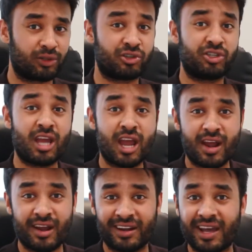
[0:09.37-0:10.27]
to
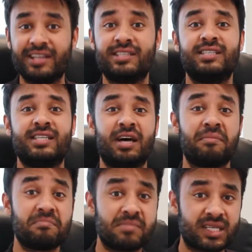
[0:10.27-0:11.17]
share an idea, a
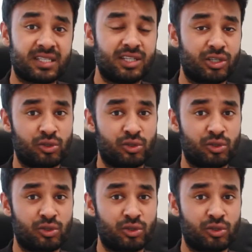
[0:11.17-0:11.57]
message,